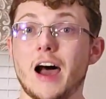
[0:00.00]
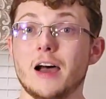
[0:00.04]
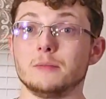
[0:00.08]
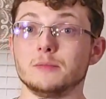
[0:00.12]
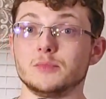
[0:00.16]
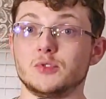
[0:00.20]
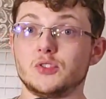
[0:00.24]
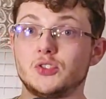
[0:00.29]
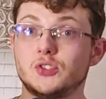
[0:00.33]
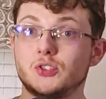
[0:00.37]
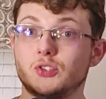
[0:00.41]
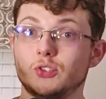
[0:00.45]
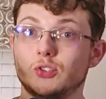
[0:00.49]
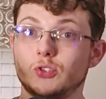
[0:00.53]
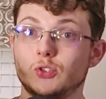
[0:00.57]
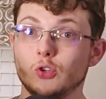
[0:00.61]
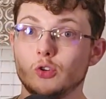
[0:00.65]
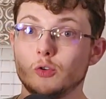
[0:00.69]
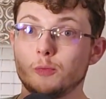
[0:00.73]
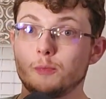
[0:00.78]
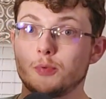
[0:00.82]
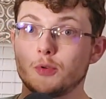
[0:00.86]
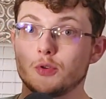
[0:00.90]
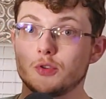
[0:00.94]
I'm
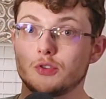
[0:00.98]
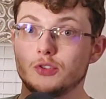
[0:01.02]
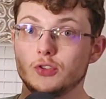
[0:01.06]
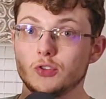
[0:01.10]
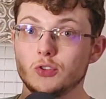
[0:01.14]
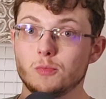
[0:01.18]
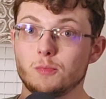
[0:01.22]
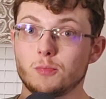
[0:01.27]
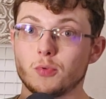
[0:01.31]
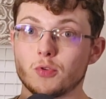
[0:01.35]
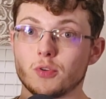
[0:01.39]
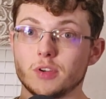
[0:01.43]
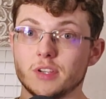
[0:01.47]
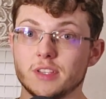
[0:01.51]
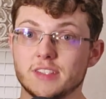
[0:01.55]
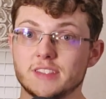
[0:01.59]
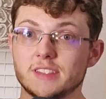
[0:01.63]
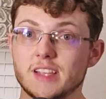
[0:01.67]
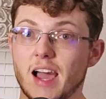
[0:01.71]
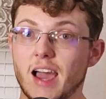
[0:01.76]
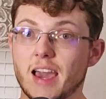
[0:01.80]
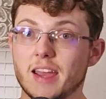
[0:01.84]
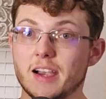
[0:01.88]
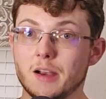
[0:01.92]
super duper
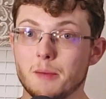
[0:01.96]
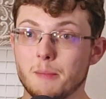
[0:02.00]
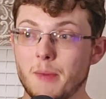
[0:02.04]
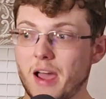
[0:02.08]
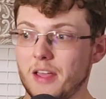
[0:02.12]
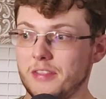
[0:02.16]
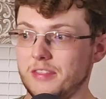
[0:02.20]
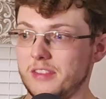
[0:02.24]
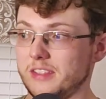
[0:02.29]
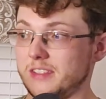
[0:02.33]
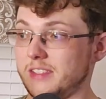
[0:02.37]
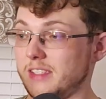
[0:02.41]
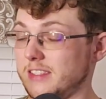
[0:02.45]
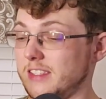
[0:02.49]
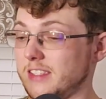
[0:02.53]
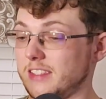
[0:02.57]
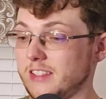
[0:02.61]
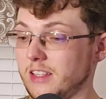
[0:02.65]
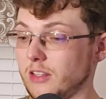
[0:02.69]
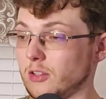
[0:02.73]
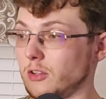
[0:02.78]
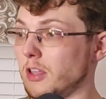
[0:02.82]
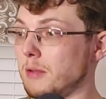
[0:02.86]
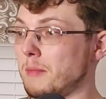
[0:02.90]
excited about this. This
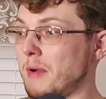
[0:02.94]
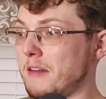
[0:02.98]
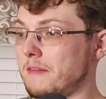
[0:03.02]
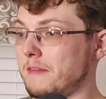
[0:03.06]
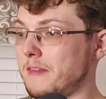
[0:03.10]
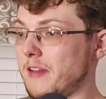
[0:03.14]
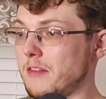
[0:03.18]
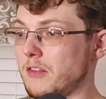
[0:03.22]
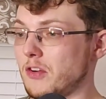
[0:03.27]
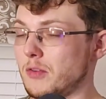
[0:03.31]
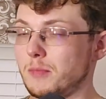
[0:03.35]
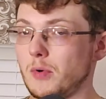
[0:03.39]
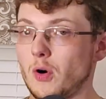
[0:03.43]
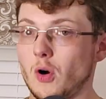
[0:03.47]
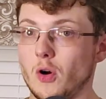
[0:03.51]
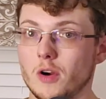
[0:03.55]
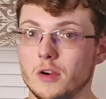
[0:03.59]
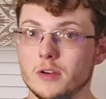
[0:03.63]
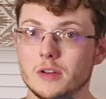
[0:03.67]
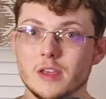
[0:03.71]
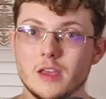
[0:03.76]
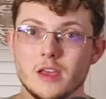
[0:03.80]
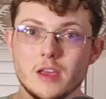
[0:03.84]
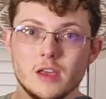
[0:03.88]
is literally my favorite
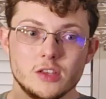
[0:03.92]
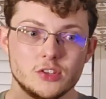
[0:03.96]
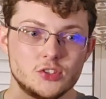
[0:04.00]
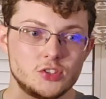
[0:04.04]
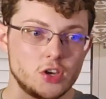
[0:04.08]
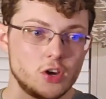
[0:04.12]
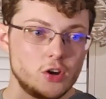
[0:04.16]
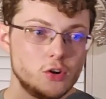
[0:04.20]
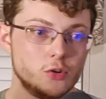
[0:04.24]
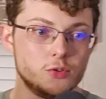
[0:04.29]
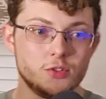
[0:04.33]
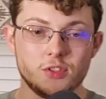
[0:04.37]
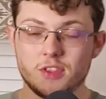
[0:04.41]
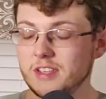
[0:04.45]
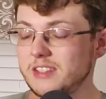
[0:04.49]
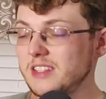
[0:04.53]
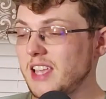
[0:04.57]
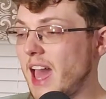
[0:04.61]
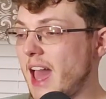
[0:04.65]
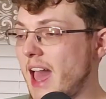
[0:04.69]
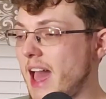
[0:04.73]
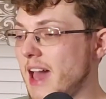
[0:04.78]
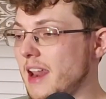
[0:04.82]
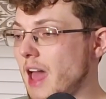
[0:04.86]
part. So
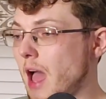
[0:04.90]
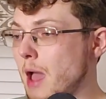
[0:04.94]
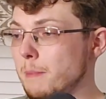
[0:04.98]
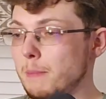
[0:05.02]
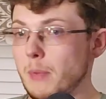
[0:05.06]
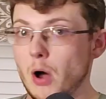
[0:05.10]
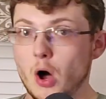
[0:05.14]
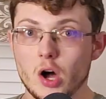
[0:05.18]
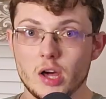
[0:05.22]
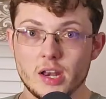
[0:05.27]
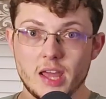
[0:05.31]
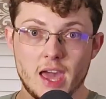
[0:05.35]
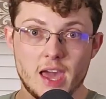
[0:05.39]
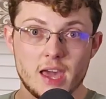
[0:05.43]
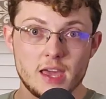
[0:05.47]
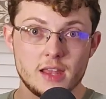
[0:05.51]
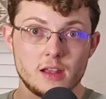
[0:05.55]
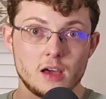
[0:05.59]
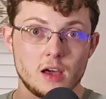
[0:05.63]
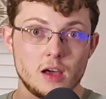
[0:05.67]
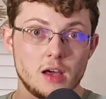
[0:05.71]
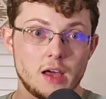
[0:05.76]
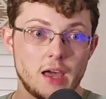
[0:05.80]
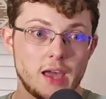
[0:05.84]
this hat I bought
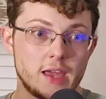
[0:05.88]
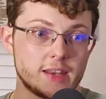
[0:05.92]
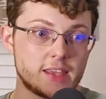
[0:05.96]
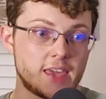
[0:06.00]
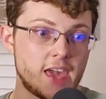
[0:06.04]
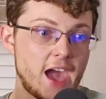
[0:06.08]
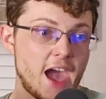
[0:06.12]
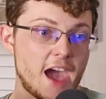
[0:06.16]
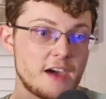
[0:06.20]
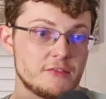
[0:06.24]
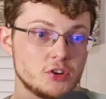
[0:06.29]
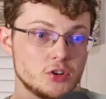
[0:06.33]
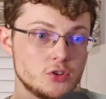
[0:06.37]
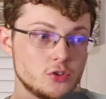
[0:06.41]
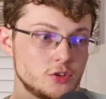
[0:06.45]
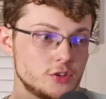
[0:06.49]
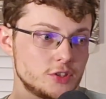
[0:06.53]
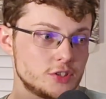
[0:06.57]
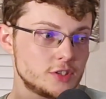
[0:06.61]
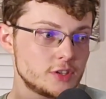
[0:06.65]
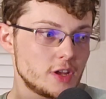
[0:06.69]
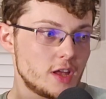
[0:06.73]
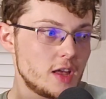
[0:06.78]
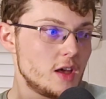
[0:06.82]
at
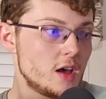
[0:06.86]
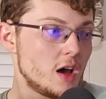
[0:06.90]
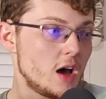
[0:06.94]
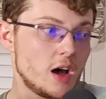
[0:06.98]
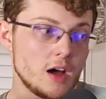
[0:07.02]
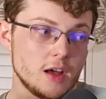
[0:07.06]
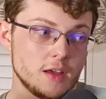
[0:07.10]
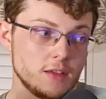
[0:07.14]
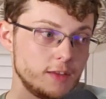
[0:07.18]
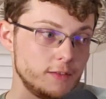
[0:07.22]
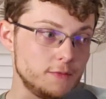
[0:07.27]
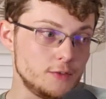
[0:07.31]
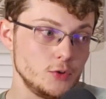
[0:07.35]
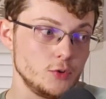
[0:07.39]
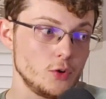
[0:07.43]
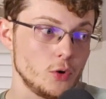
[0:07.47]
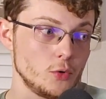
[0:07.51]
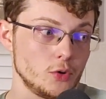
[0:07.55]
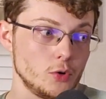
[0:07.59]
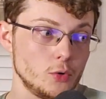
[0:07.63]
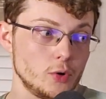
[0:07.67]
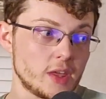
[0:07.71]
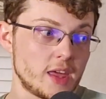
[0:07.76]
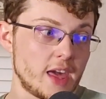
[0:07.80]
Cavender's. If you
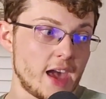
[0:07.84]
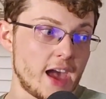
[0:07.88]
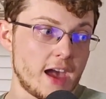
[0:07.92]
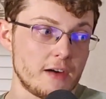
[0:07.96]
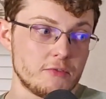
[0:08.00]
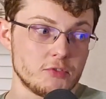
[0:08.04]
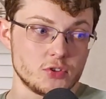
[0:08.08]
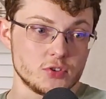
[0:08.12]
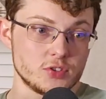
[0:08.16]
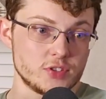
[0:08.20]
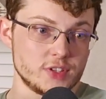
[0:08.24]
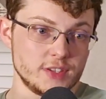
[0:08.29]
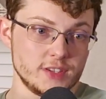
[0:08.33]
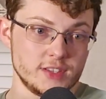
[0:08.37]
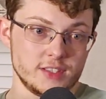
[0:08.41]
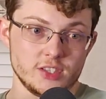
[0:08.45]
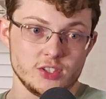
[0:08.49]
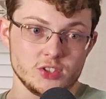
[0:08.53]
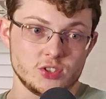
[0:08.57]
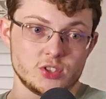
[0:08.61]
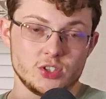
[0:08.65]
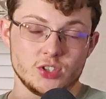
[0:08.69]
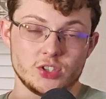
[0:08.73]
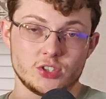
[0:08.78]
don't know what Cavender's
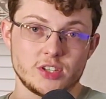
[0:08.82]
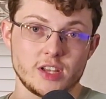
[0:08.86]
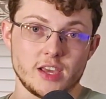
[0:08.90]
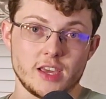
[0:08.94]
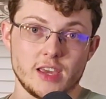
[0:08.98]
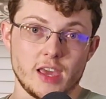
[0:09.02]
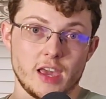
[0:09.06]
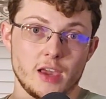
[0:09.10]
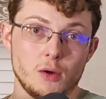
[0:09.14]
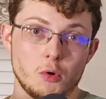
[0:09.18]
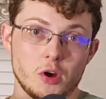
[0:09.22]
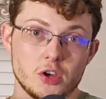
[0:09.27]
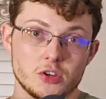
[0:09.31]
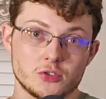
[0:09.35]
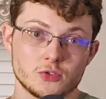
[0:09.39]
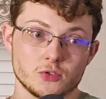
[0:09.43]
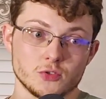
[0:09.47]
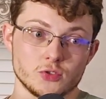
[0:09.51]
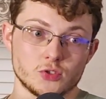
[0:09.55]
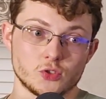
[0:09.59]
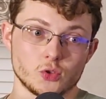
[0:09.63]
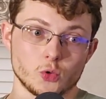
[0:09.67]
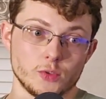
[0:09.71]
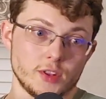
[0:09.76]
is, it's just a
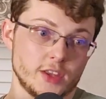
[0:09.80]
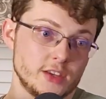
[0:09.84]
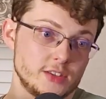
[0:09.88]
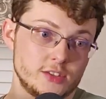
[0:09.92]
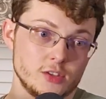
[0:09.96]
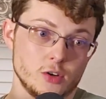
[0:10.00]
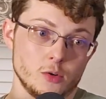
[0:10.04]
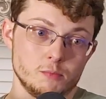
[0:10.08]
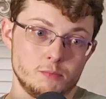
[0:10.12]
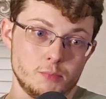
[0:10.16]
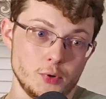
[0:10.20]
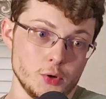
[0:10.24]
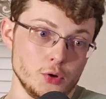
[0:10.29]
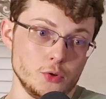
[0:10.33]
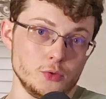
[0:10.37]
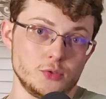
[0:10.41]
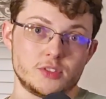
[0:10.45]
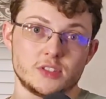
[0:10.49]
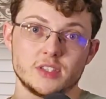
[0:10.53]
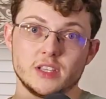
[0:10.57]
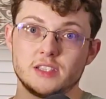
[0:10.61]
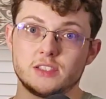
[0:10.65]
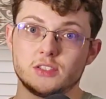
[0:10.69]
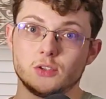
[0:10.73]
Western store. They sell
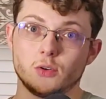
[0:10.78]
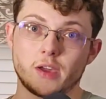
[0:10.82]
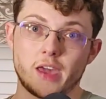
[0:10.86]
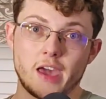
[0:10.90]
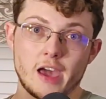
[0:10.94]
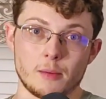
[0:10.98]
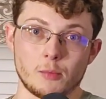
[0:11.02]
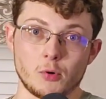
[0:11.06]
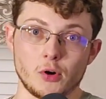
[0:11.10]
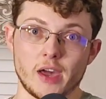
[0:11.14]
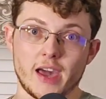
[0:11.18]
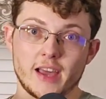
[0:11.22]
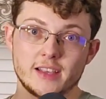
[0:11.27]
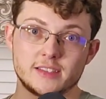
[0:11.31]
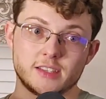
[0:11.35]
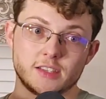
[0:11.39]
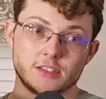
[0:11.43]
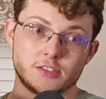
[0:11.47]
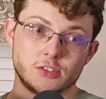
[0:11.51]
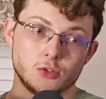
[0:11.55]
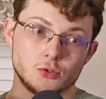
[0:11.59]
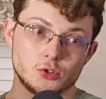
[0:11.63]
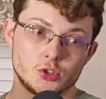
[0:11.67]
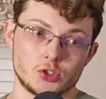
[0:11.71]
boots, they sell cowboy hats,
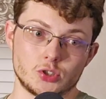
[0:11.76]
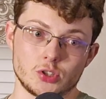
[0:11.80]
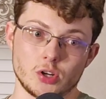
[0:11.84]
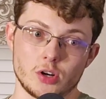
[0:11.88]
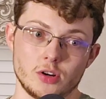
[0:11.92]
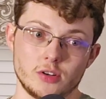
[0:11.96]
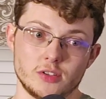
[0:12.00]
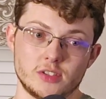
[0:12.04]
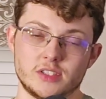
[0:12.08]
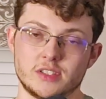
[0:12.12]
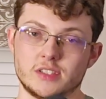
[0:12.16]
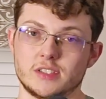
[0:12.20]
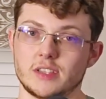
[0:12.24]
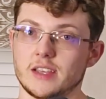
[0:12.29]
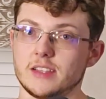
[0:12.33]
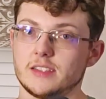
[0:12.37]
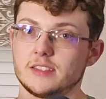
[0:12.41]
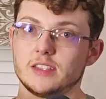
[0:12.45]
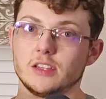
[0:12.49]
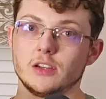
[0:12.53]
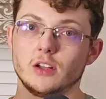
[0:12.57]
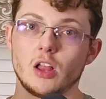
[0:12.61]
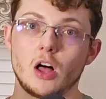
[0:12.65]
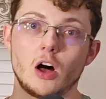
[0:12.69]
they sell shirts, they
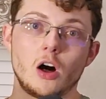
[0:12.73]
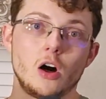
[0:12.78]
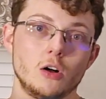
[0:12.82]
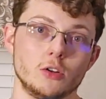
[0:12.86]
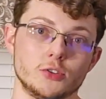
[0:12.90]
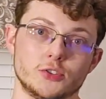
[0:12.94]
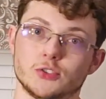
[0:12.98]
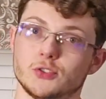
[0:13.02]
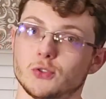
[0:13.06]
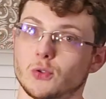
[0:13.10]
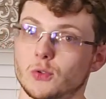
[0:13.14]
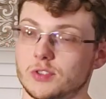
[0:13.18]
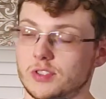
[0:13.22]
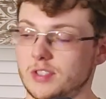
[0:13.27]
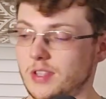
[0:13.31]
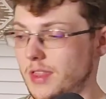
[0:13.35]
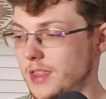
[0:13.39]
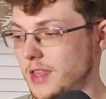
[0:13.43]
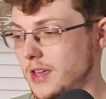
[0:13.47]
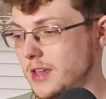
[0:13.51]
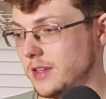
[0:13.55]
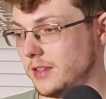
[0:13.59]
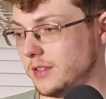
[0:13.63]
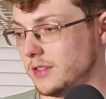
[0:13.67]
sell all sorts
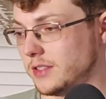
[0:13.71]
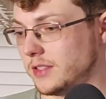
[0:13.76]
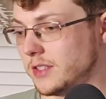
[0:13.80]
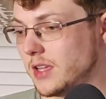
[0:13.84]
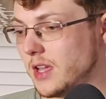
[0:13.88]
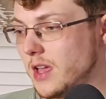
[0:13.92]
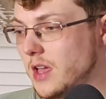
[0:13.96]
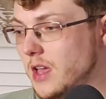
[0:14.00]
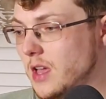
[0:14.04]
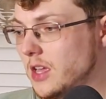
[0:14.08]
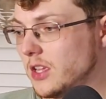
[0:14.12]
of things.